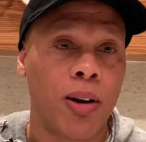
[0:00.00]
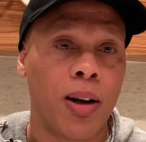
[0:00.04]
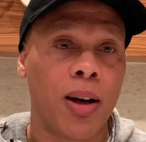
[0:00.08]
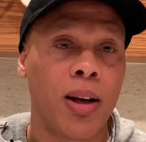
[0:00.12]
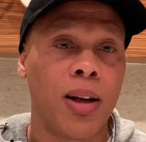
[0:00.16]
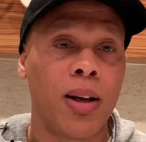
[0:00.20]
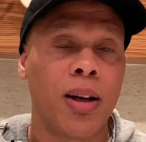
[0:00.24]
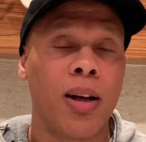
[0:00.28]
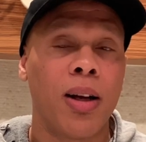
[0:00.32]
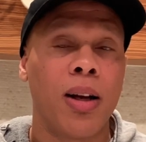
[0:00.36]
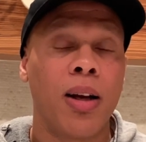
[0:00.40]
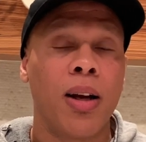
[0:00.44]

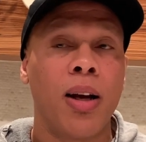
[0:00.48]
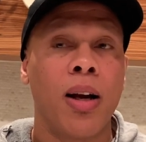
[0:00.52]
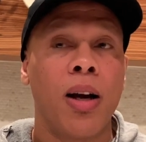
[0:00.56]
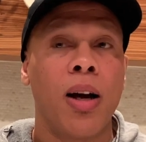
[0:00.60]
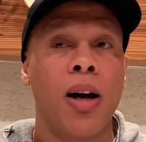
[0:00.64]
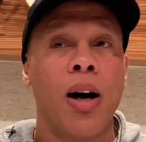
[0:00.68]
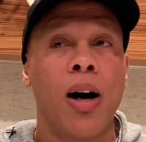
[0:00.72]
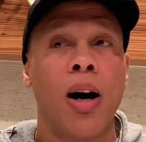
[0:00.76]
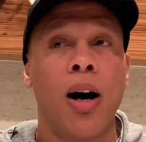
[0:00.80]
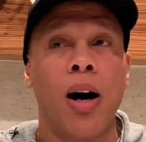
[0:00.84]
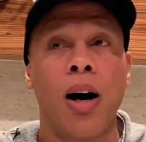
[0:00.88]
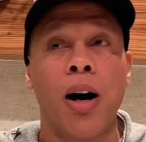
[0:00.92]
Right?
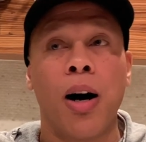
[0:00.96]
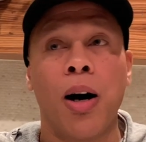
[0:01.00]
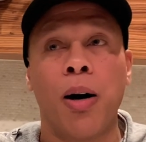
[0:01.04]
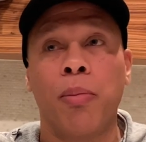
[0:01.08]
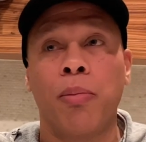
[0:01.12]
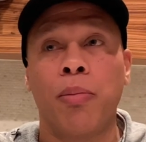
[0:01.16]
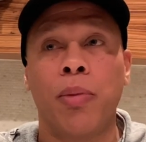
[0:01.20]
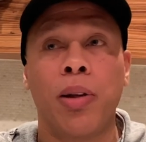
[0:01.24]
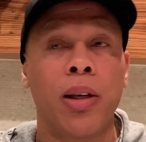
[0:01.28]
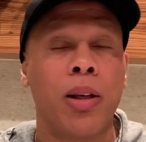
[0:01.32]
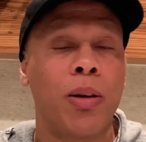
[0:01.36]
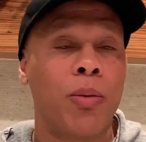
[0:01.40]

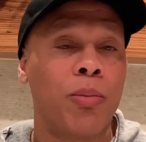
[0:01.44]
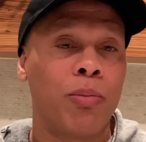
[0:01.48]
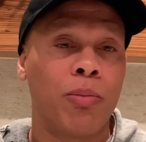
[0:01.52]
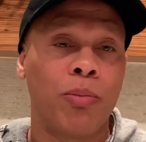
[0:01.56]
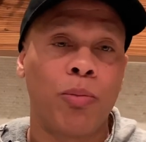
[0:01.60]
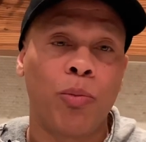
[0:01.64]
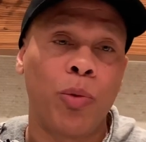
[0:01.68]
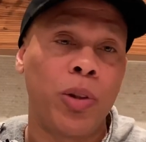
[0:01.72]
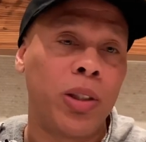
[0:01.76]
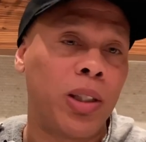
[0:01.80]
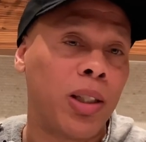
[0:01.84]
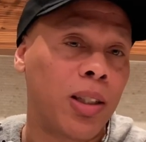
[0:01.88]
And then
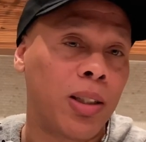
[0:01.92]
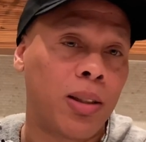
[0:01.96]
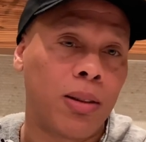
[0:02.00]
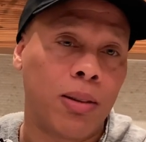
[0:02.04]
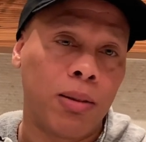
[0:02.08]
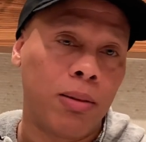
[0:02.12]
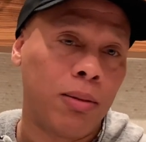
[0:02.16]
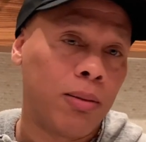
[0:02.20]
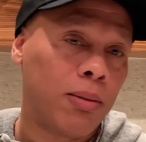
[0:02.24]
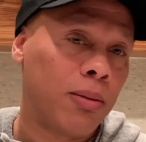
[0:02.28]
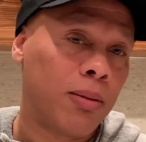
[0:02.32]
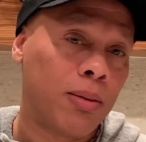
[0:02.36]
we just
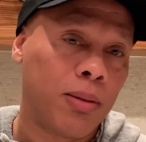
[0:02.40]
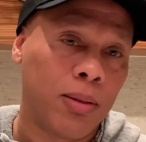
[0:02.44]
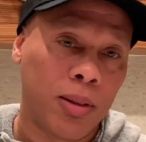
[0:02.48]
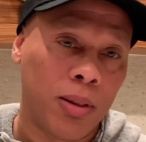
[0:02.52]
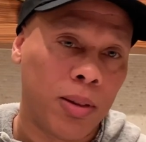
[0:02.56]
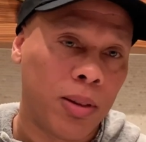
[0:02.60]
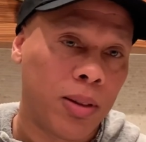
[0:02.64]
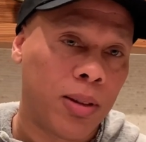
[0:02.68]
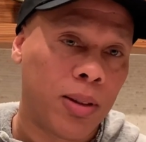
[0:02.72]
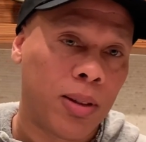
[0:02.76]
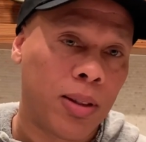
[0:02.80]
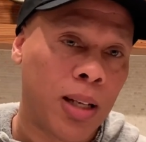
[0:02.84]

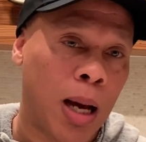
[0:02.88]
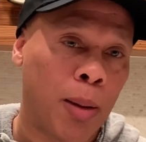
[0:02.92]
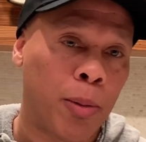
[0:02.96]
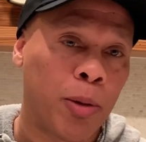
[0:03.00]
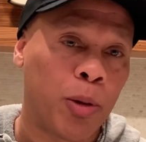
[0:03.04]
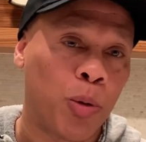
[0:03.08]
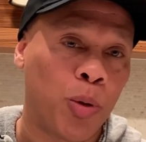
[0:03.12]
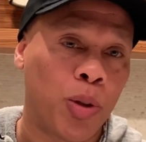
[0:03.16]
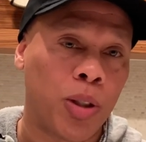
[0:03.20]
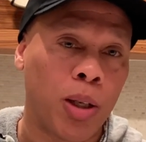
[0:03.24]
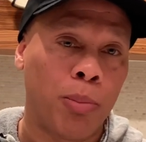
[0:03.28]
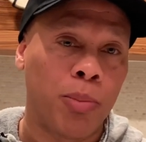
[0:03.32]
time
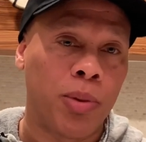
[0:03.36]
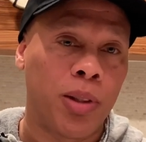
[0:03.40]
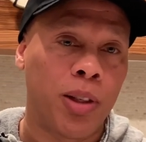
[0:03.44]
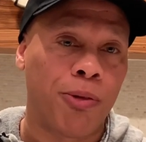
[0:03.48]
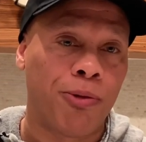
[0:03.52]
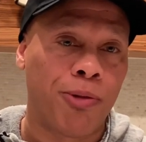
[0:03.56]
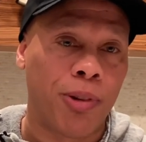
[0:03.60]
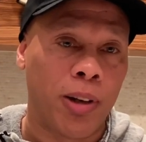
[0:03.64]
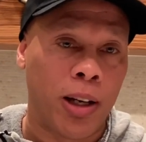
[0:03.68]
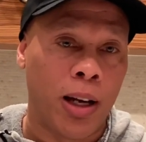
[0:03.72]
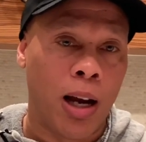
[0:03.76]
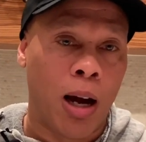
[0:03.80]
to do something
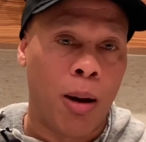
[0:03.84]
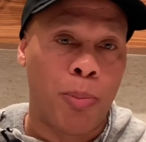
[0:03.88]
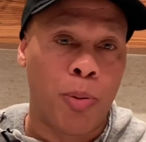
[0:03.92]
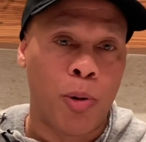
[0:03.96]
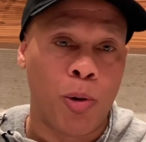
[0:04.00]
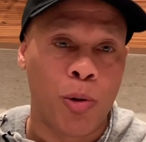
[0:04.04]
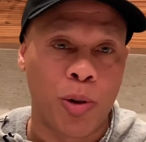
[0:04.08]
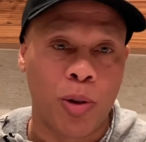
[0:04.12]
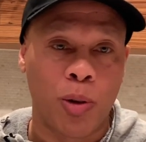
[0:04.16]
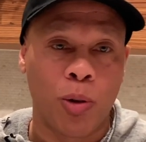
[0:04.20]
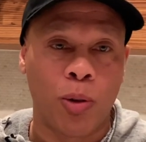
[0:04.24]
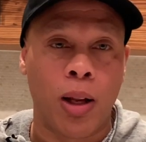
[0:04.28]
different in our
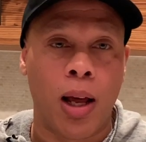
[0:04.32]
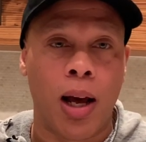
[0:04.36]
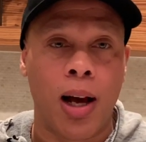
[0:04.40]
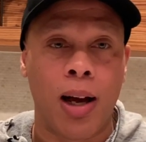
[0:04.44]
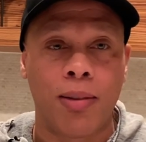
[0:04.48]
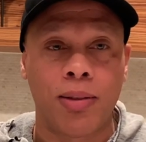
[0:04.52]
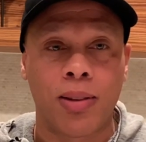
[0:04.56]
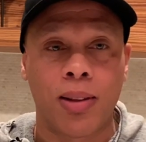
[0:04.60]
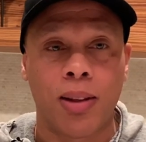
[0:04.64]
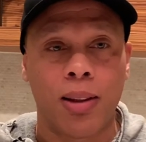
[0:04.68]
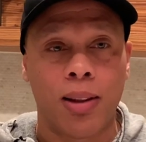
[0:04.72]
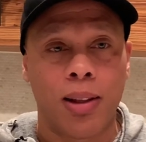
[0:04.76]
personal
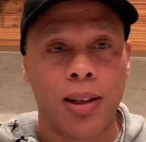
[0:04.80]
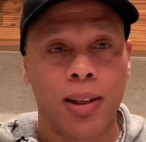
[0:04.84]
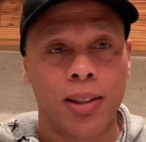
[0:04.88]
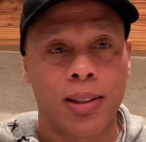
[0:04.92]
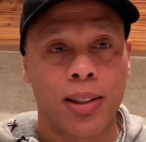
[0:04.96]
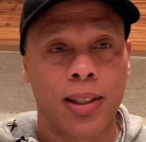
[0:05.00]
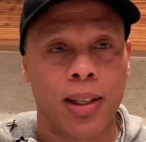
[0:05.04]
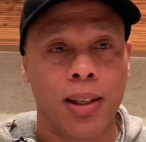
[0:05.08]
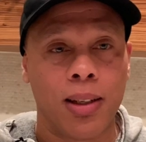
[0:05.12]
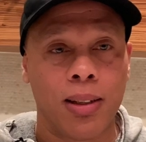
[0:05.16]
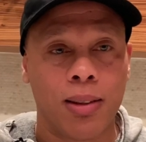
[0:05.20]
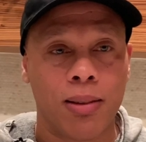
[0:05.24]
lives, and things
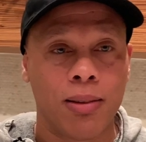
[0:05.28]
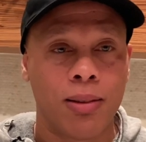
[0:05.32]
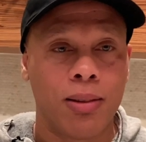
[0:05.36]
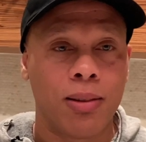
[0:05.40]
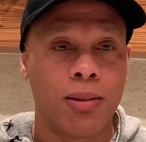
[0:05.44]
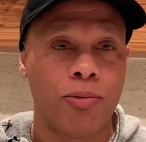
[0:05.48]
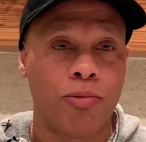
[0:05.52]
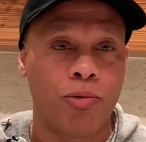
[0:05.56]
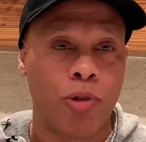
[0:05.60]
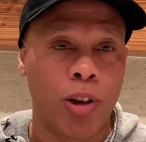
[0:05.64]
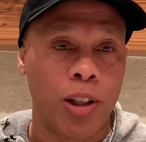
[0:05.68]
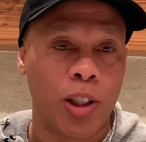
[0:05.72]

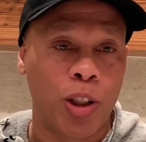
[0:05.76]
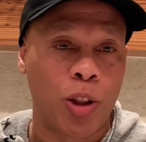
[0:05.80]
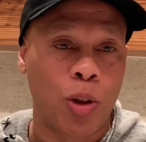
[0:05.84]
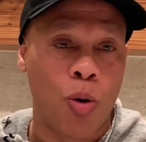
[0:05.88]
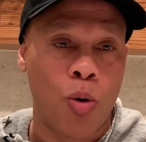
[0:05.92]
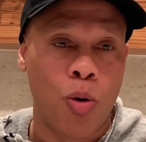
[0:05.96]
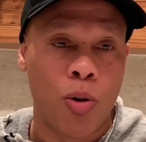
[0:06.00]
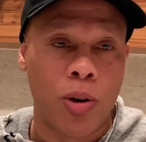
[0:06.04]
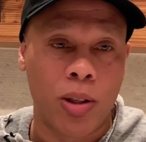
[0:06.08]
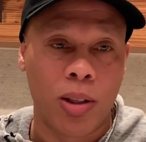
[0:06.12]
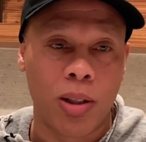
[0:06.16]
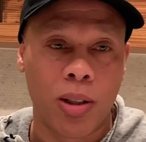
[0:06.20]
run its
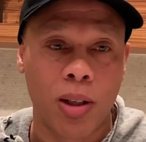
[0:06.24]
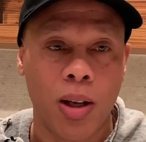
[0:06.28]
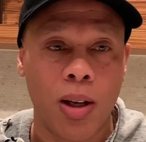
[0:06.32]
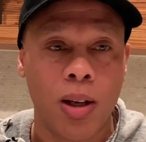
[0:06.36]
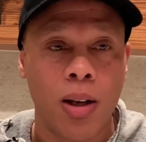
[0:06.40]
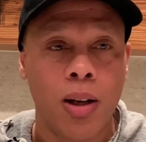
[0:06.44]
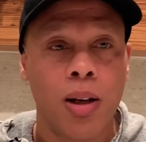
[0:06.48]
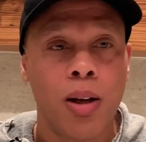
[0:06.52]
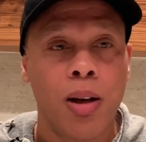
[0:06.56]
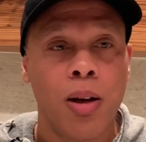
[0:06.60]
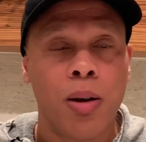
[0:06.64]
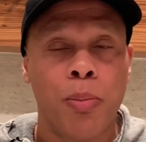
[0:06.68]
course.
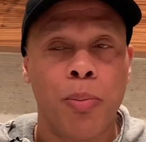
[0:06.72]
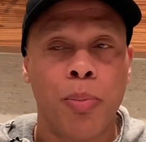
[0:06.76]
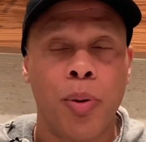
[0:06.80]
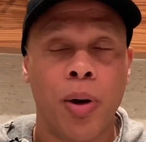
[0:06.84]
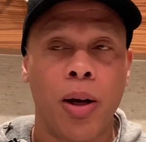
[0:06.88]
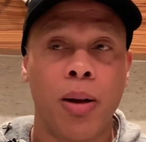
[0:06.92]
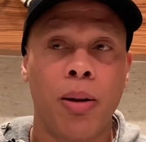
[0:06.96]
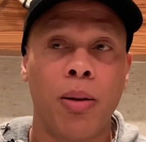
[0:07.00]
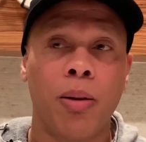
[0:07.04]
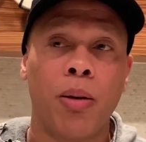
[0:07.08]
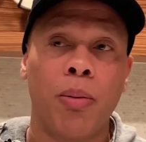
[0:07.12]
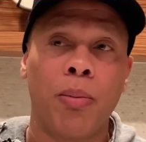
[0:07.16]

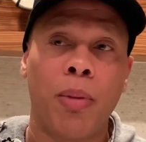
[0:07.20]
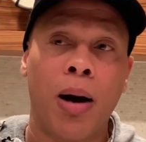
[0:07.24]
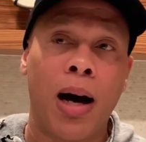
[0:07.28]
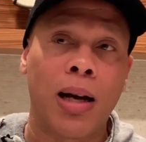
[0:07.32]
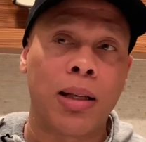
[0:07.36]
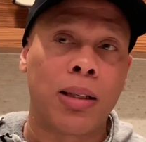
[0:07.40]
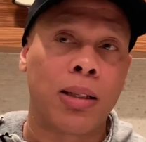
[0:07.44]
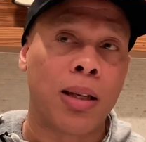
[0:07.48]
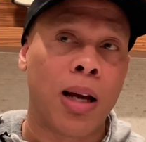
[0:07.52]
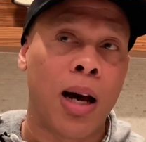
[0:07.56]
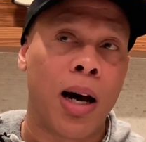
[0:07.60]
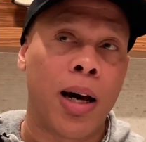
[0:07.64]
But
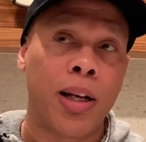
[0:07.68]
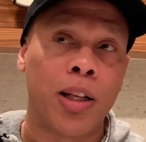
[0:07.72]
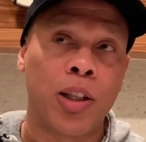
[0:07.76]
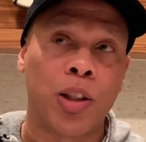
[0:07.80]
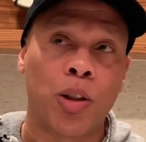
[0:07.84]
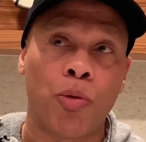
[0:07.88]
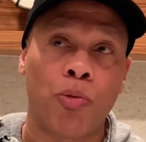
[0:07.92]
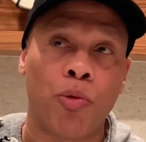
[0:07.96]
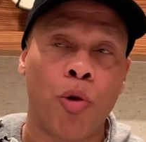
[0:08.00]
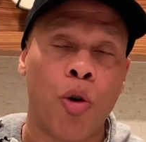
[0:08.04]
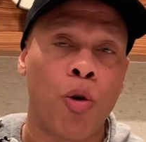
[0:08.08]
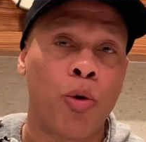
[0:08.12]
Hassan
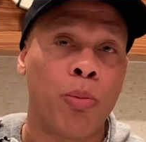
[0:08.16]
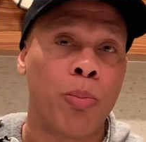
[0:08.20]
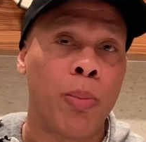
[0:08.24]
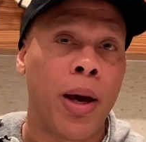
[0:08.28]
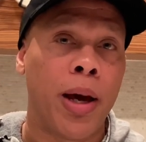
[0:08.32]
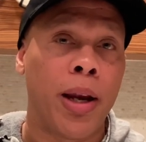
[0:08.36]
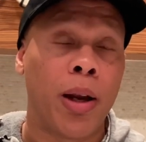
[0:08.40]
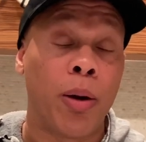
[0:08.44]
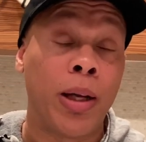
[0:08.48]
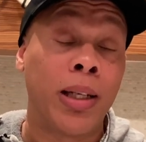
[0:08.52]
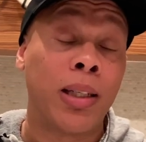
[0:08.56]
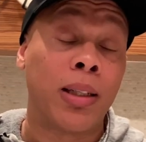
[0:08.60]
is a road
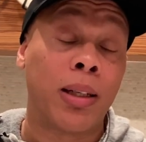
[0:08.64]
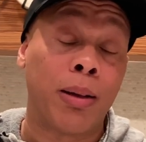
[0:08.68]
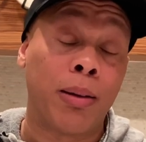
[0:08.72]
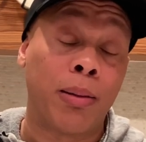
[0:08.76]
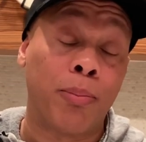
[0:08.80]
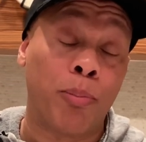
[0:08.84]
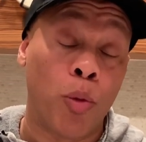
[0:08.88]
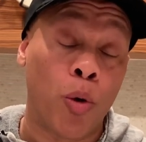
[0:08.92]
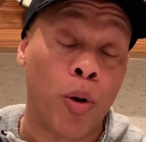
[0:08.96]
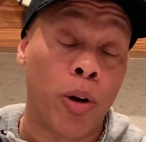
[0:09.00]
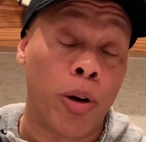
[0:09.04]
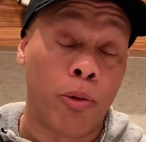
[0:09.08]
manager. He's
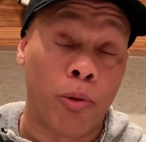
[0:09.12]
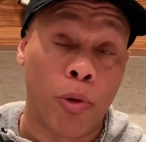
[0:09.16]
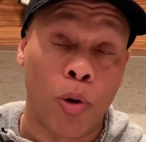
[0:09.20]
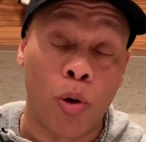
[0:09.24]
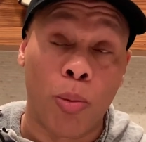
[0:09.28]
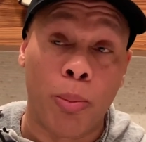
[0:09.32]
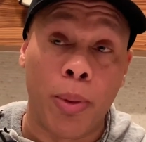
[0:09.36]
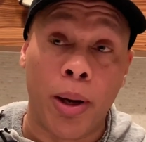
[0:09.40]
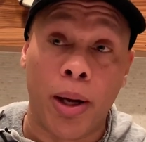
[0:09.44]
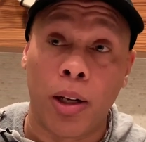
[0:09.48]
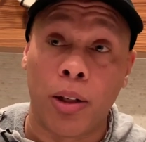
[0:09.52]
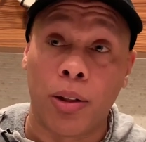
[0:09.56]
more than a
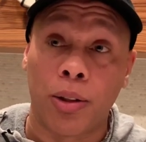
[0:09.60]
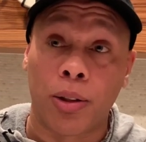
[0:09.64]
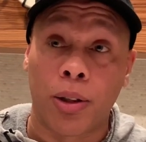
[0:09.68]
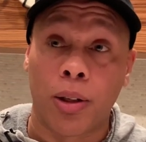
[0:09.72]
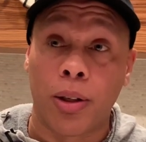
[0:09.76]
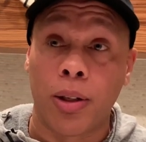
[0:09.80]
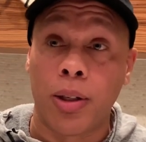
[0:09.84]
road manager.